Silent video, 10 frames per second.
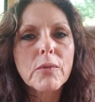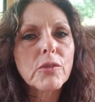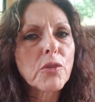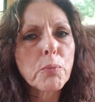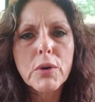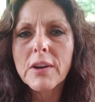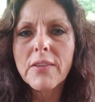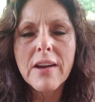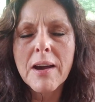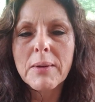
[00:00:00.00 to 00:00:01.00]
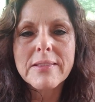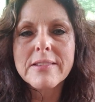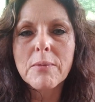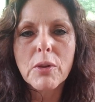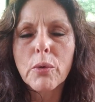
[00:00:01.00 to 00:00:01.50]
just put it in the comments
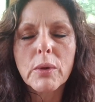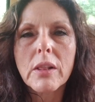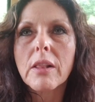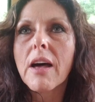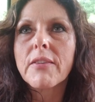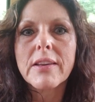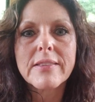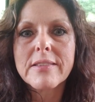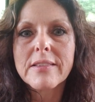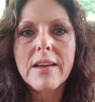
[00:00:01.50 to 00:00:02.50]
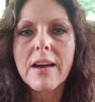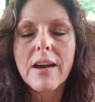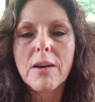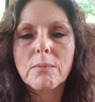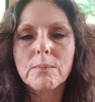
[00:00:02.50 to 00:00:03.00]
down below. I would love it.
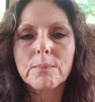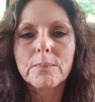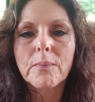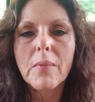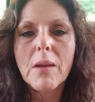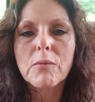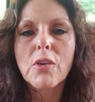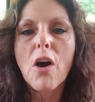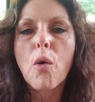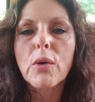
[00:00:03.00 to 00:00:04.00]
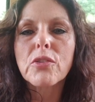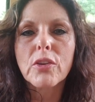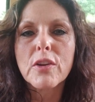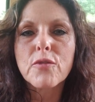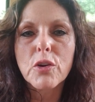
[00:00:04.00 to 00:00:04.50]
I'm always
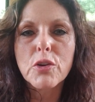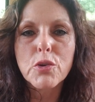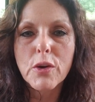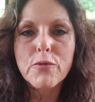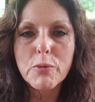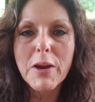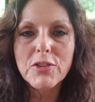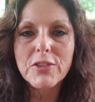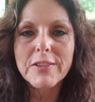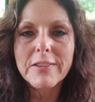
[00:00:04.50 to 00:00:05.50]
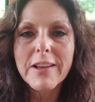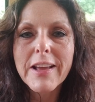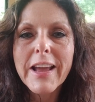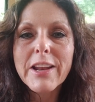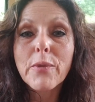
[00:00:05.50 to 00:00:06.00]
looking for new information.
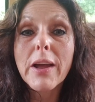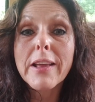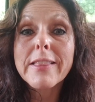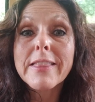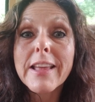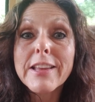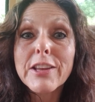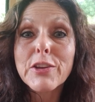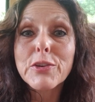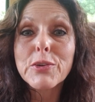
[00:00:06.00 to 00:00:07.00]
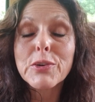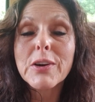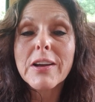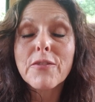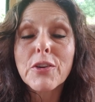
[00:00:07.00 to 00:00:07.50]
Anyway, thank
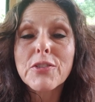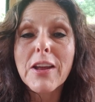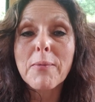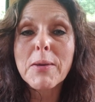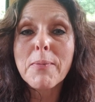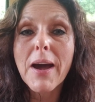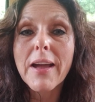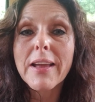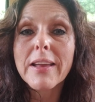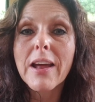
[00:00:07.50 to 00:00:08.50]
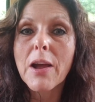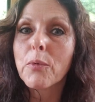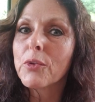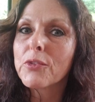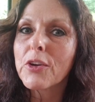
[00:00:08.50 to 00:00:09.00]
you for stopping by, and I
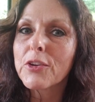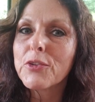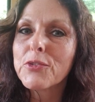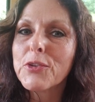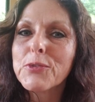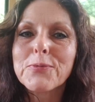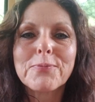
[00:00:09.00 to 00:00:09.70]
will talk to you soon.